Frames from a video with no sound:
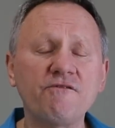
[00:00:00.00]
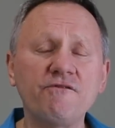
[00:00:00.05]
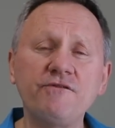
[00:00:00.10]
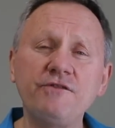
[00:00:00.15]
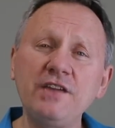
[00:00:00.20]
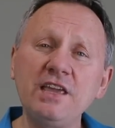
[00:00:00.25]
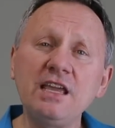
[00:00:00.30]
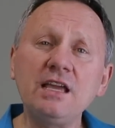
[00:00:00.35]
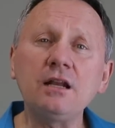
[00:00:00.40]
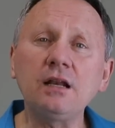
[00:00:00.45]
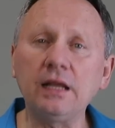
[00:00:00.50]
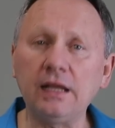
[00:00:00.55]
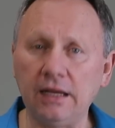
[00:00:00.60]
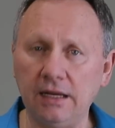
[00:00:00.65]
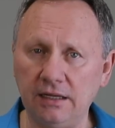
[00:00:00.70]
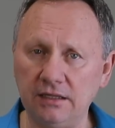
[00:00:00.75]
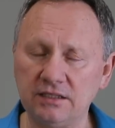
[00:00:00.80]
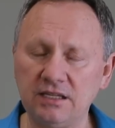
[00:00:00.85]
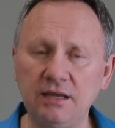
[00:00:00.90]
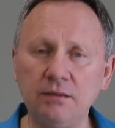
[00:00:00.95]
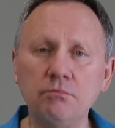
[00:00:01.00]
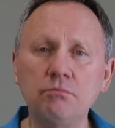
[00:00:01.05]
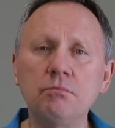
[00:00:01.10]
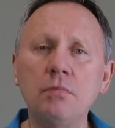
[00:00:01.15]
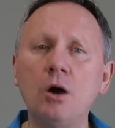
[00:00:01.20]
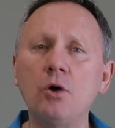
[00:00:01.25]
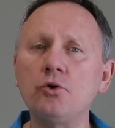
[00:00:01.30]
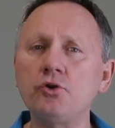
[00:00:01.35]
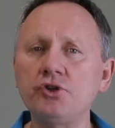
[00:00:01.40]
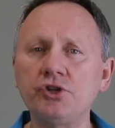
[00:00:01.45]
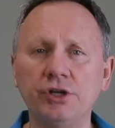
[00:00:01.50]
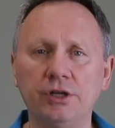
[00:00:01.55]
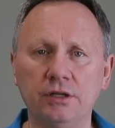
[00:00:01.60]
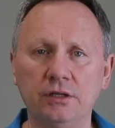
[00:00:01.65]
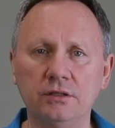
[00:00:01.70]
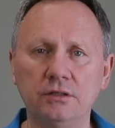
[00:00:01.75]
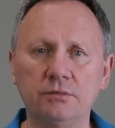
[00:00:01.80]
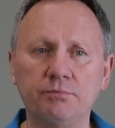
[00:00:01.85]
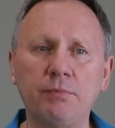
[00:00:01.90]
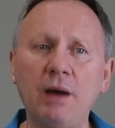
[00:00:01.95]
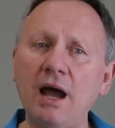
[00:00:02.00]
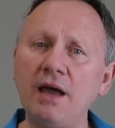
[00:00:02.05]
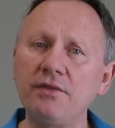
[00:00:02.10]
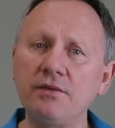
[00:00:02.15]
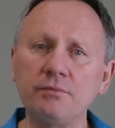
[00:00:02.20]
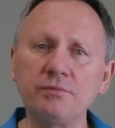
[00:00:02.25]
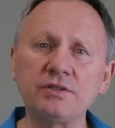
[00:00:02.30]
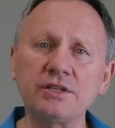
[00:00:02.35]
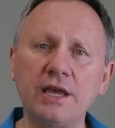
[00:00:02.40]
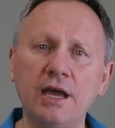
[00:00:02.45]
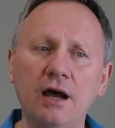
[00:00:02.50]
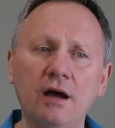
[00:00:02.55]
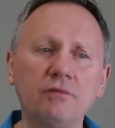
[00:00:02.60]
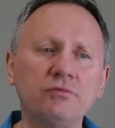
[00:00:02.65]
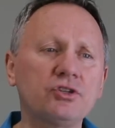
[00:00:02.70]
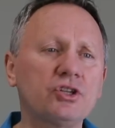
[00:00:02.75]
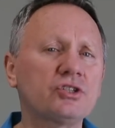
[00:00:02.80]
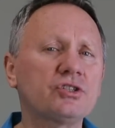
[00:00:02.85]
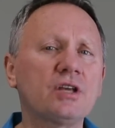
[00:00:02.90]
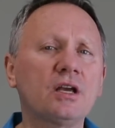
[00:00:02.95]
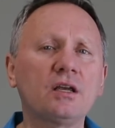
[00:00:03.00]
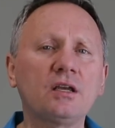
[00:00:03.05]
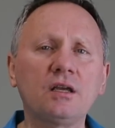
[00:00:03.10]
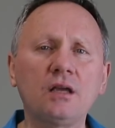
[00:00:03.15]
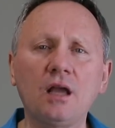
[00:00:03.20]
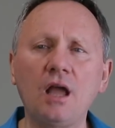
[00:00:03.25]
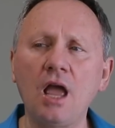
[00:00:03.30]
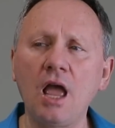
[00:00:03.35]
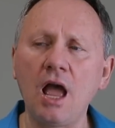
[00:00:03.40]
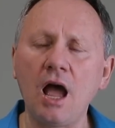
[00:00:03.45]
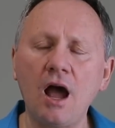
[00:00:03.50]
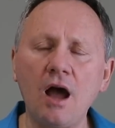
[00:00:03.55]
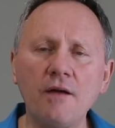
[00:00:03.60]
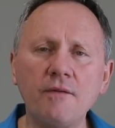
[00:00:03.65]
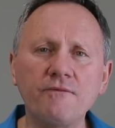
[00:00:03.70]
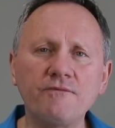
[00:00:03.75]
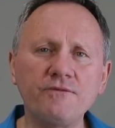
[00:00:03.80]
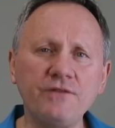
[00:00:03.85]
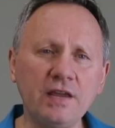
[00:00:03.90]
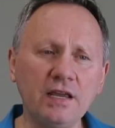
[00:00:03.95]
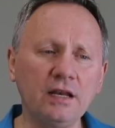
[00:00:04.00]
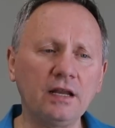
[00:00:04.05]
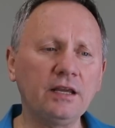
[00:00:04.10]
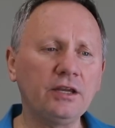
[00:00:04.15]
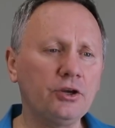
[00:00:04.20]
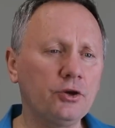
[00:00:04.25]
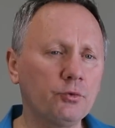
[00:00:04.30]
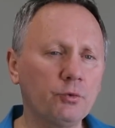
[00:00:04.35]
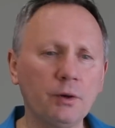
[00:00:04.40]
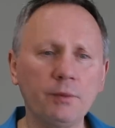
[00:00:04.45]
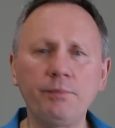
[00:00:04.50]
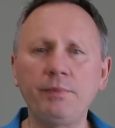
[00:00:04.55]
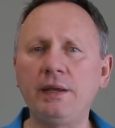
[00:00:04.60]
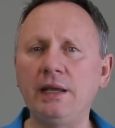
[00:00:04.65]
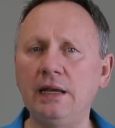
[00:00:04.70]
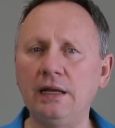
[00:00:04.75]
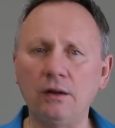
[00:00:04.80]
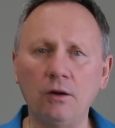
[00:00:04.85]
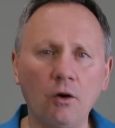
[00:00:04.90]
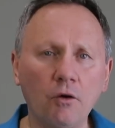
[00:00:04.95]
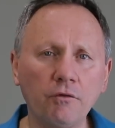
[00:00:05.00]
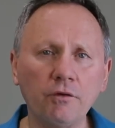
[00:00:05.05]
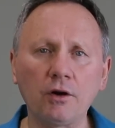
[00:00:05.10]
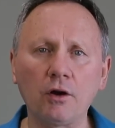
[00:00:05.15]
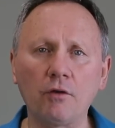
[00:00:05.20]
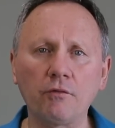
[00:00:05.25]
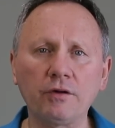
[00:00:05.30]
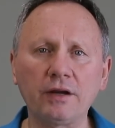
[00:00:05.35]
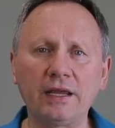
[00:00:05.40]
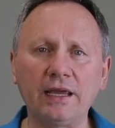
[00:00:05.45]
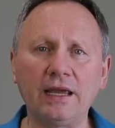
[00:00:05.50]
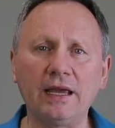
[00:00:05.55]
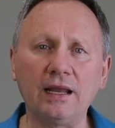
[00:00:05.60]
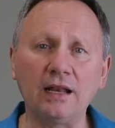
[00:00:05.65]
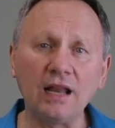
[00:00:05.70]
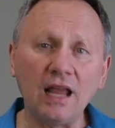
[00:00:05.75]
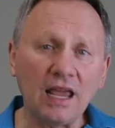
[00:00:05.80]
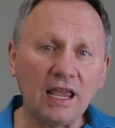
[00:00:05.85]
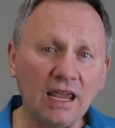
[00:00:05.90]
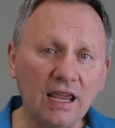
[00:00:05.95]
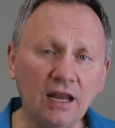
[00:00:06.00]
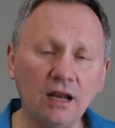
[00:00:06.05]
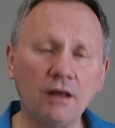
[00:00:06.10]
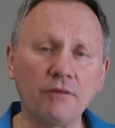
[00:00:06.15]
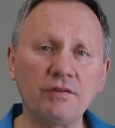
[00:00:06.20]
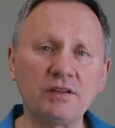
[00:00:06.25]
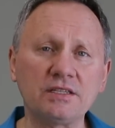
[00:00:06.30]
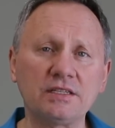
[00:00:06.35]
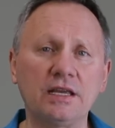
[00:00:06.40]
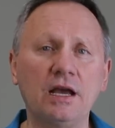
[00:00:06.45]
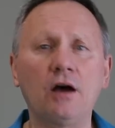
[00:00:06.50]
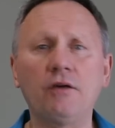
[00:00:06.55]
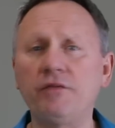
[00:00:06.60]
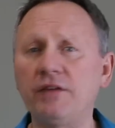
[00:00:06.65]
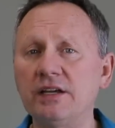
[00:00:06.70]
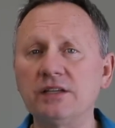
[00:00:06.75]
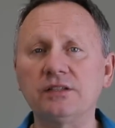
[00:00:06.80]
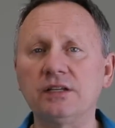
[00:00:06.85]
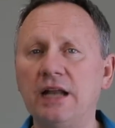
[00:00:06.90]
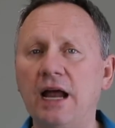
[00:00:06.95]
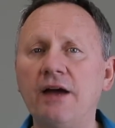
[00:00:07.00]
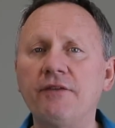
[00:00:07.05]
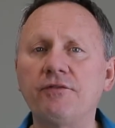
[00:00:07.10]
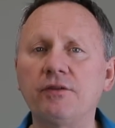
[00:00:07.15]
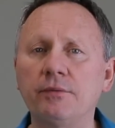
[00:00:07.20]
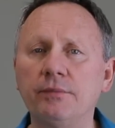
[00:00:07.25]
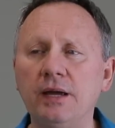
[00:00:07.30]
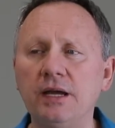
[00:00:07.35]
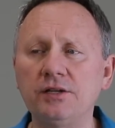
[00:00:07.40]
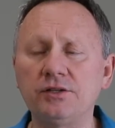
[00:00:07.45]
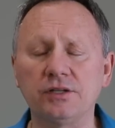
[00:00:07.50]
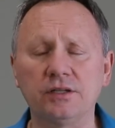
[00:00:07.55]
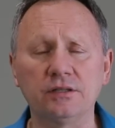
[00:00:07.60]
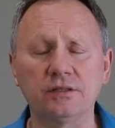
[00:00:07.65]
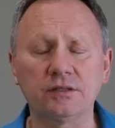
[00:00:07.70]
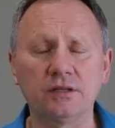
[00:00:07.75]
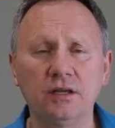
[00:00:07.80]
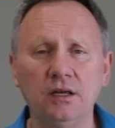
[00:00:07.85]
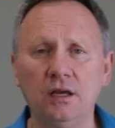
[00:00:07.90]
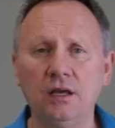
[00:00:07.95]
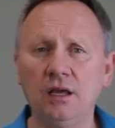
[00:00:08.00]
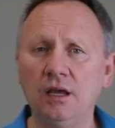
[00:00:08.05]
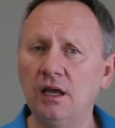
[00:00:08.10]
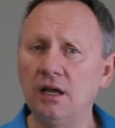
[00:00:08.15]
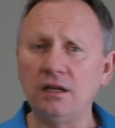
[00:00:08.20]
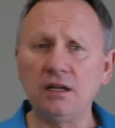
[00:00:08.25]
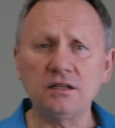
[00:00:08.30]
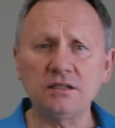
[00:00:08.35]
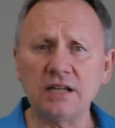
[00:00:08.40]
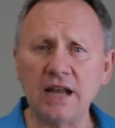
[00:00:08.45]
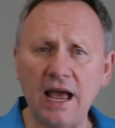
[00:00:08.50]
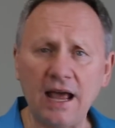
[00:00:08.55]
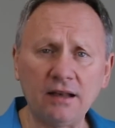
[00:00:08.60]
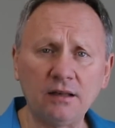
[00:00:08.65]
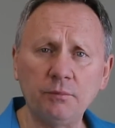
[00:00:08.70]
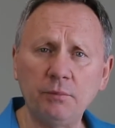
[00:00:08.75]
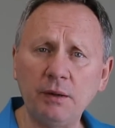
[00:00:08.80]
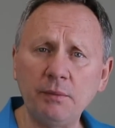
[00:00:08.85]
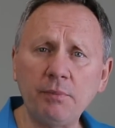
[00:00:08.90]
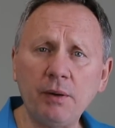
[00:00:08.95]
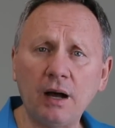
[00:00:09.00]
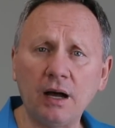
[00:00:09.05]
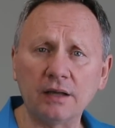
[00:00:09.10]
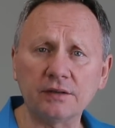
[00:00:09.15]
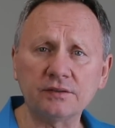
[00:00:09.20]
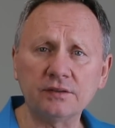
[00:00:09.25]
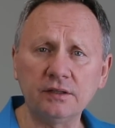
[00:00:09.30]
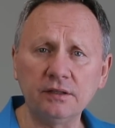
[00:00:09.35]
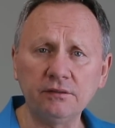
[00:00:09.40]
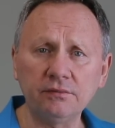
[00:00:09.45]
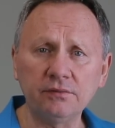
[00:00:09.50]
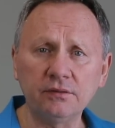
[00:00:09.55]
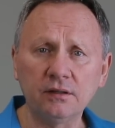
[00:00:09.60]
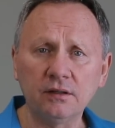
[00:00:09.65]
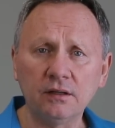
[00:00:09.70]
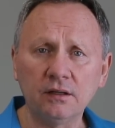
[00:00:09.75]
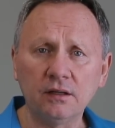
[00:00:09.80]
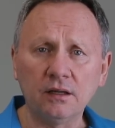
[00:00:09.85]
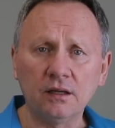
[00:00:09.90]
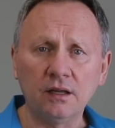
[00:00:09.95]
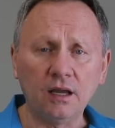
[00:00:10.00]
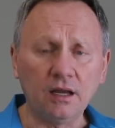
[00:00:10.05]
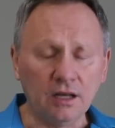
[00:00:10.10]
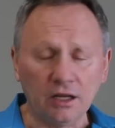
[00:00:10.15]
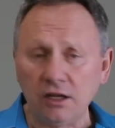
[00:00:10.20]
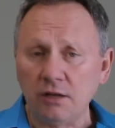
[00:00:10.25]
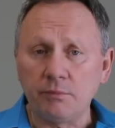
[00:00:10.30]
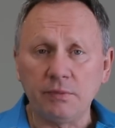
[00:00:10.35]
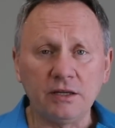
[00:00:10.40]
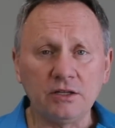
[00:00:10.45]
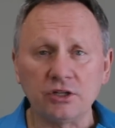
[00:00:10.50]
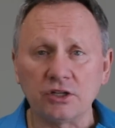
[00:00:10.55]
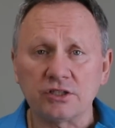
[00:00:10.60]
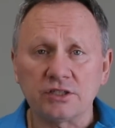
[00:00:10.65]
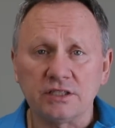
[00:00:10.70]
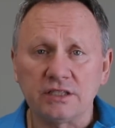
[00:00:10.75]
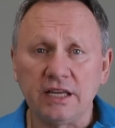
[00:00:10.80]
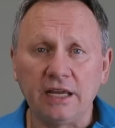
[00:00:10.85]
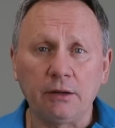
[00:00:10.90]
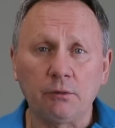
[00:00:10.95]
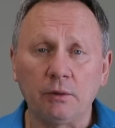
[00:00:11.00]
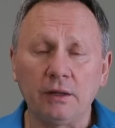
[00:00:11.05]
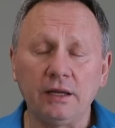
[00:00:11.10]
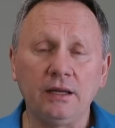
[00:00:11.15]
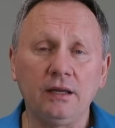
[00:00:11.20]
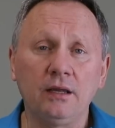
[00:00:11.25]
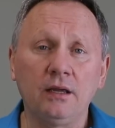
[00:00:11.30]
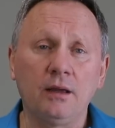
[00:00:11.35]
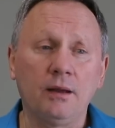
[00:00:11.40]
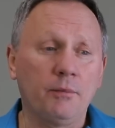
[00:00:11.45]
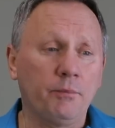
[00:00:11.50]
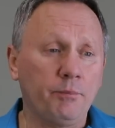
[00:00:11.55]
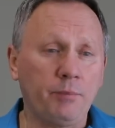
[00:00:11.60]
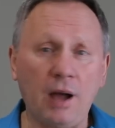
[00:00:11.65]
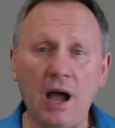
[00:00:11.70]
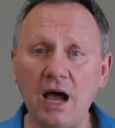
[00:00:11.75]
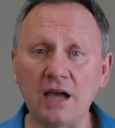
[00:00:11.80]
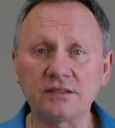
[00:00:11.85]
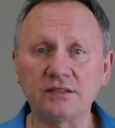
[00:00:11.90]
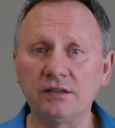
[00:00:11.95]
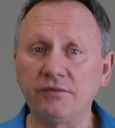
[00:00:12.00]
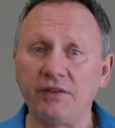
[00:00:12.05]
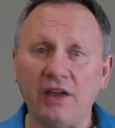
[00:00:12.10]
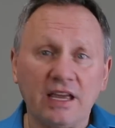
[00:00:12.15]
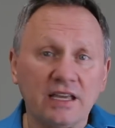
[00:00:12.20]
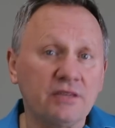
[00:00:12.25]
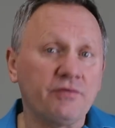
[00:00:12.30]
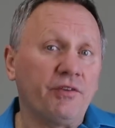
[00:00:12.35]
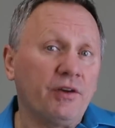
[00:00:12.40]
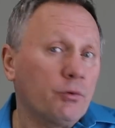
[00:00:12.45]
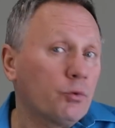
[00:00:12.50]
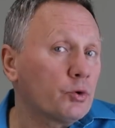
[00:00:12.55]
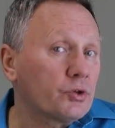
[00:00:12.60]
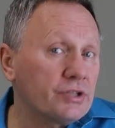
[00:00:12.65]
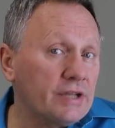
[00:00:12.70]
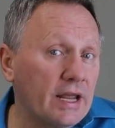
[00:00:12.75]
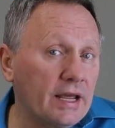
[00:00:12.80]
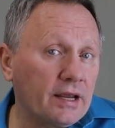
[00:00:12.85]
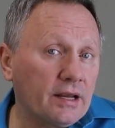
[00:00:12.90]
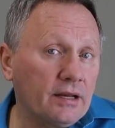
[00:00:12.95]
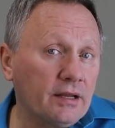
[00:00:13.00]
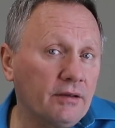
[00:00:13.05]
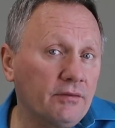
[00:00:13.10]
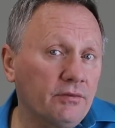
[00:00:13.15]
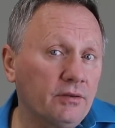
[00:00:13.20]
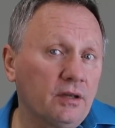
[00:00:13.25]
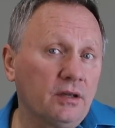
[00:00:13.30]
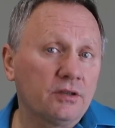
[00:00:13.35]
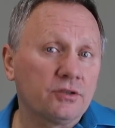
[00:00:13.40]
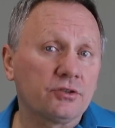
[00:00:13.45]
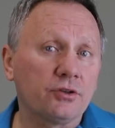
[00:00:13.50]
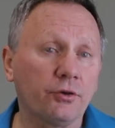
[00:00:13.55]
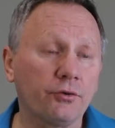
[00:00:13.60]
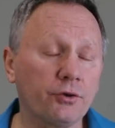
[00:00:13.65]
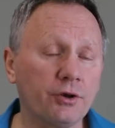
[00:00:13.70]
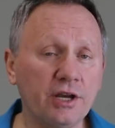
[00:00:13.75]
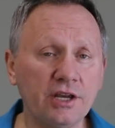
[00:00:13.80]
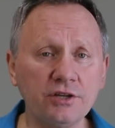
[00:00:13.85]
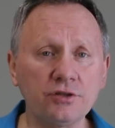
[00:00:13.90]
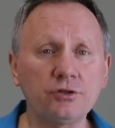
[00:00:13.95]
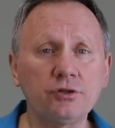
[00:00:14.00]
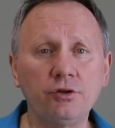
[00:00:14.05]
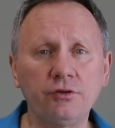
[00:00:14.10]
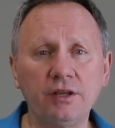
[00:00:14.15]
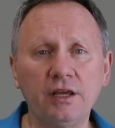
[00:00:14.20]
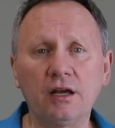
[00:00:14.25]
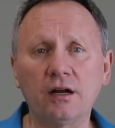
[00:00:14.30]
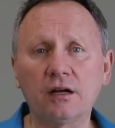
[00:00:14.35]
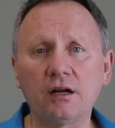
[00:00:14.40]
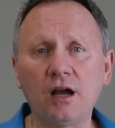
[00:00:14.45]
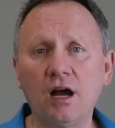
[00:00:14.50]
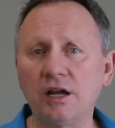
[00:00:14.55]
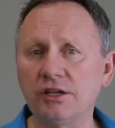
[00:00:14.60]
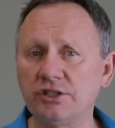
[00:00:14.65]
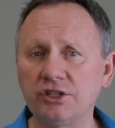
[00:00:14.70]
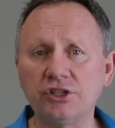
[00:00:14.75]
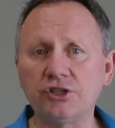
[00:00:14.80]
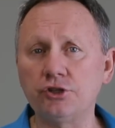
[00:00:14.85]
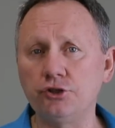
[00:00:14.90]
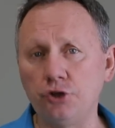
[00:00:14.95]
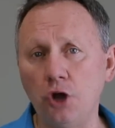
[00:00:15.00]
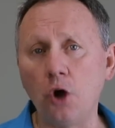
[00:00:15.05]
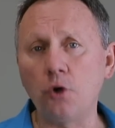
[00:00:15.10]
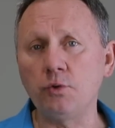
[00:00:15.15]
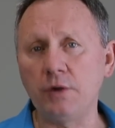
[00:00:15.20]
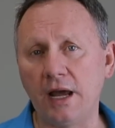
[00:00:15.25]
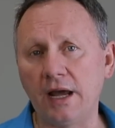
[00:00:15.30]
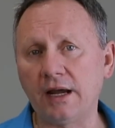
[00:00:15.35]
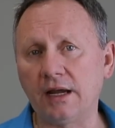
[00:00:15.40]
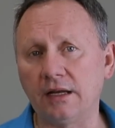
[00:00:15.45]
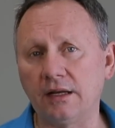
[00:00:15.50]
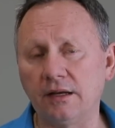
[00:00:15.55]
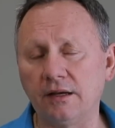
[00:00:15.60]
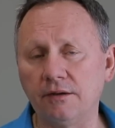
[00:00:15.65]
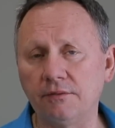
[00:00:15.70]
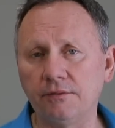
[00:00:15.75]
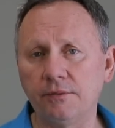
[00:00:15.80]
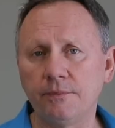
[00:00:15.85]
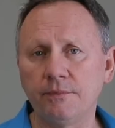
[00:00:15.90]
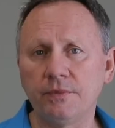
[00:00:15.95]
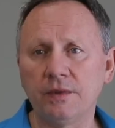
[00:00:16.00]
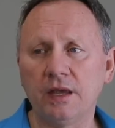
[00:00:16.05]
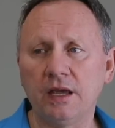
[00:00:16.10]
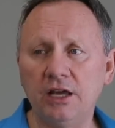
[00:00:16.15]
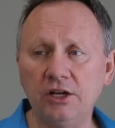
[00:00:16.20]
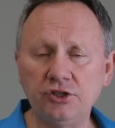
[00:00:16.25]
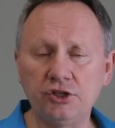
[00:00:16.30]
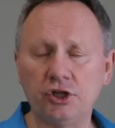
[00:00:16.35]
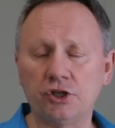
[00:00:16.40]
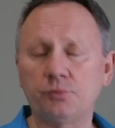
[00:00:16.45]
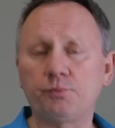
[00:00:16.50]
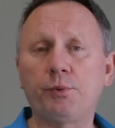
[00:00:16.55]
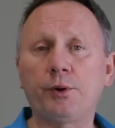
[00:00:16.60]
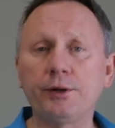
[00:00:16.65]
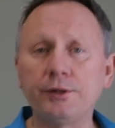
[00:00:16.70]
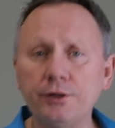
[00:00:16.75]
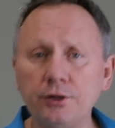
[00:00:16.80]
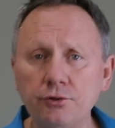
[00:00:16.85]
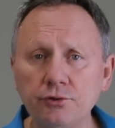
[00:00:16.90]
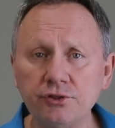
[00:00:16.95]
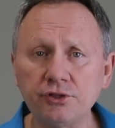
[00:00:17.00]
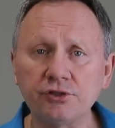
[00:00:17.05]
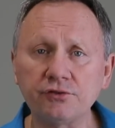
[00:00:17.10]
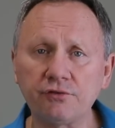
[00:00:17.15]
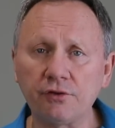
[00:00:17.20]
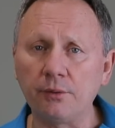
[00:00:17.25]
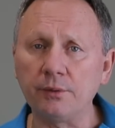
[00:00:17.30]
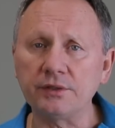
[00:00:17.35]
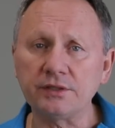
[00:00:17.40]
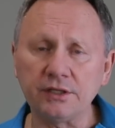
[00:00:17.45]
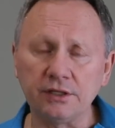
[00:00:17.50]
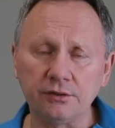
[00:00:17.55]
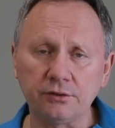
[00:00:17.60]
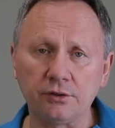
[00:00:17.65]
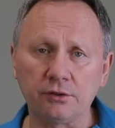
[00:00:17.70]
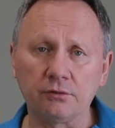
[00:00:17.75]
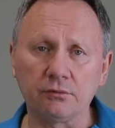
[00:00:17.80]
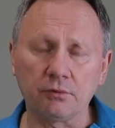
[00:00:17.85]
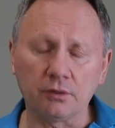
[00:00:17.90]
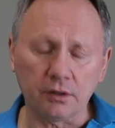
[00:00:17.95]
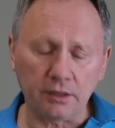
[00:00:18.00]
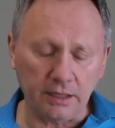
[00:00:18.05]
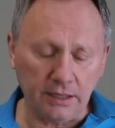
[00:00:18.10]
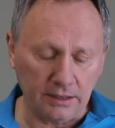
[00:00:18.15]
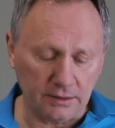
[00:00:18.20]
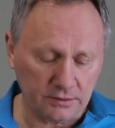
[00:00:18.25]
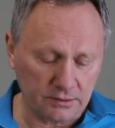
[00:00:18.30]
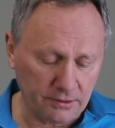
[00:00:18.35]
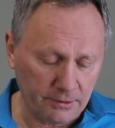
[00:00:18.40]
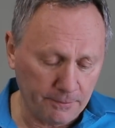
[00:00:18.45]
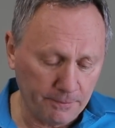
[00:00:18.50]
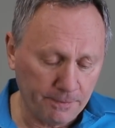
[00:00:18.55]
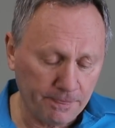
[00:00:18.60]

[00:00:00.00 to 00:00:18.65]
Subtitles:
Feelings, emotions by themselves, just like a feeling you repeat over and over again, in of itself is an affirmation. It doesn't have to be positive, and it could be just as equally positive as if it was negative. So there is to the unconscious no negative. It just produces from its internal workings.